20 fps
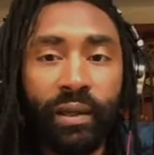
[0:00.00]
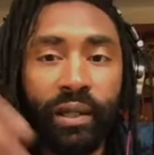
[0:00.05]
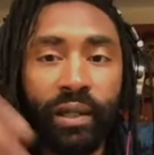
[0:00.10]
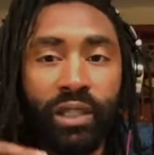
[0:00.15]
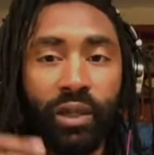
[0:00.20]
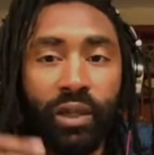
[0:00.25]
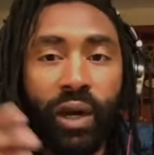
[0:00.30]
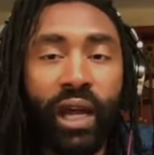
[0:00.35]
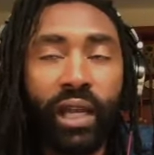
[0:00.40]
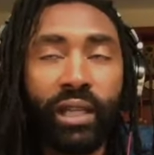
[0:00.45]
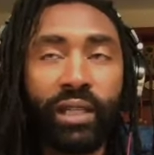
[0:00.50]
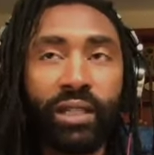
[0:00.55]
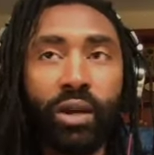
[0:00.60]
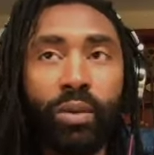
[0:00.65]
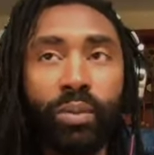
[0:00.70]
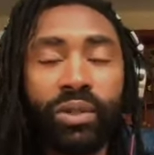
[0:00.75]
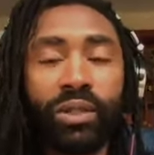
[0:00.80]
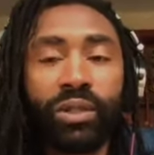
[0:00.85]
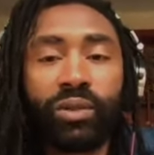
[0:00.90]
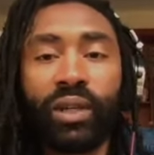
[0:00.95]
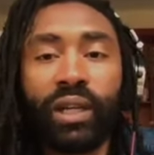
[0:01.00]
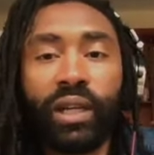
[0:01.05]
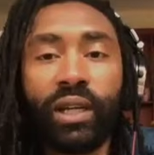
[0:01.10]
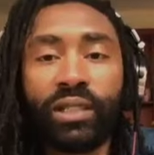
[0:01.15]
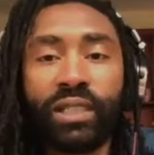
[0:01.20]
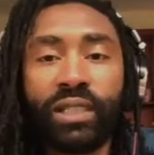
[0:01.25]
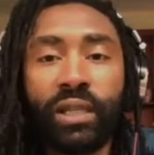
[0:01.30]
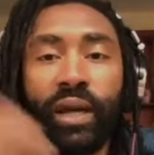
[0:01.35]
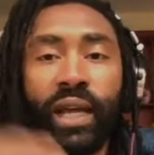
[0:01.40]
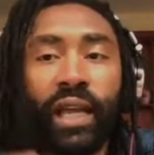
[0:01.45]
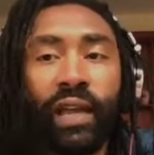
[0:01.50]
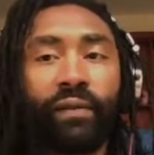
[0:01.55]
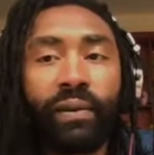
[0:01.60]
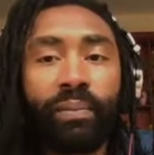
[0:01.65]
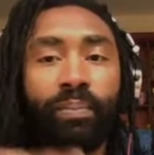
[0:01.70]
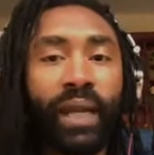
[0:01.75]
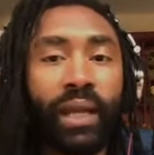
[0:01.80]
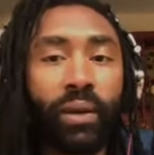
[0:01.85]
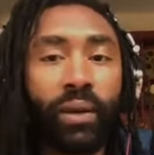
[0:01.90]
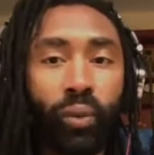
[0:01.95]
So it's almost 3 years now. I
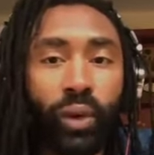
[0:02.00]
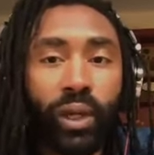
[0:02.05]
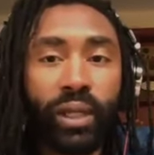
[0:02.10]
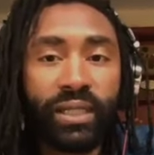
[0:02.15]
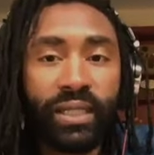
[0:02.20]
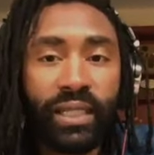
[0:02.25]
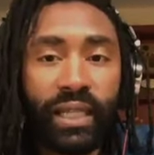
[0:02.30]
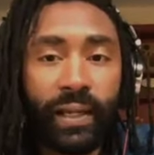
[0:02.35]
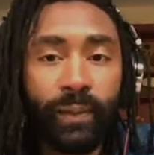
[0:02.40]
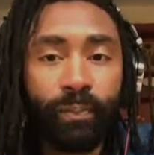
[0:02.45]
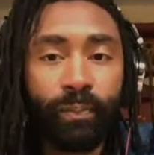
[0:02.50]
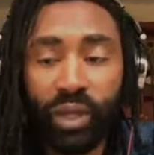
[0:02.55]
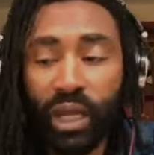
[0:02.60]
haven't made 1 cent.